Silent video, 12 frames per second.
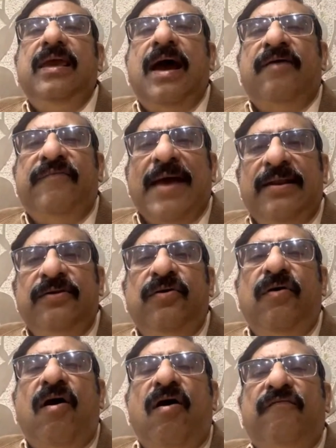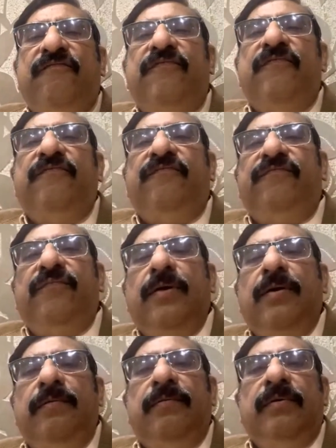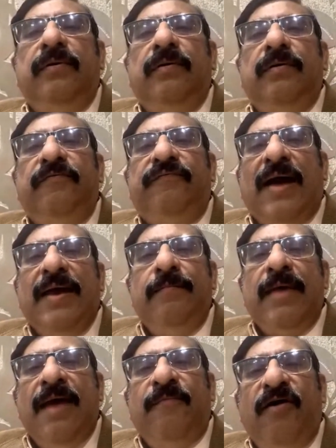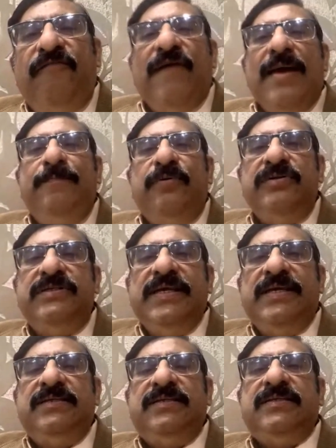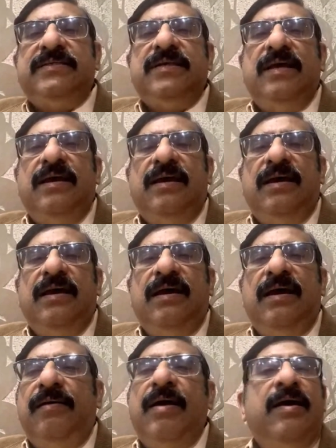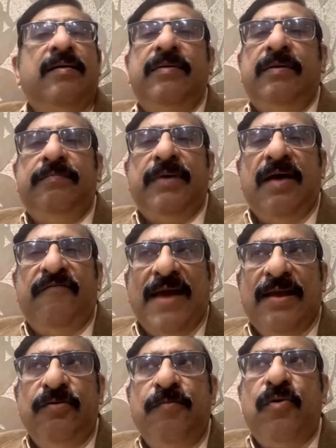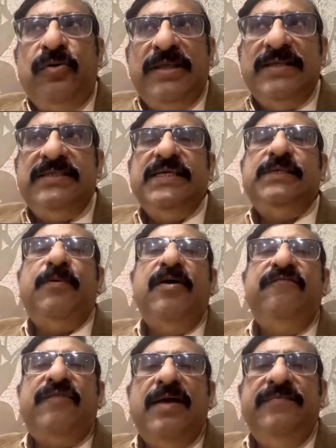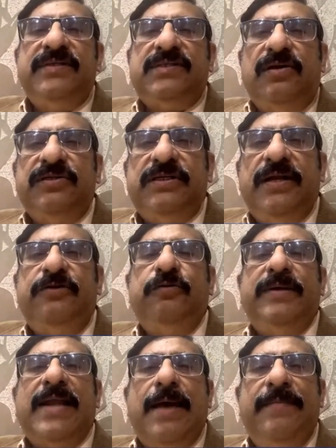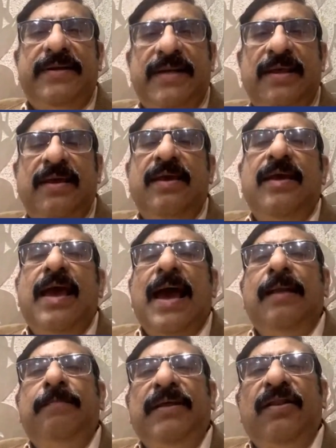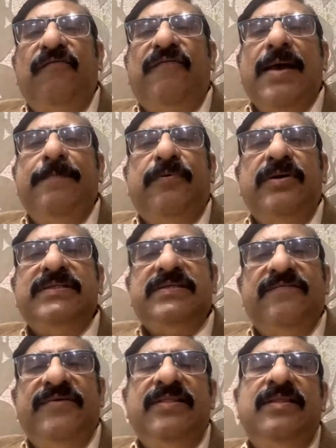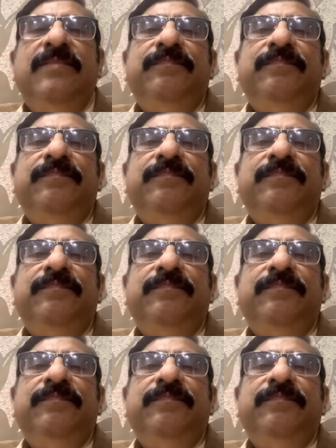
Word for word: A value of five, above five point six, uh, a value more than six point five is considered to be diabetic, and below five point seven,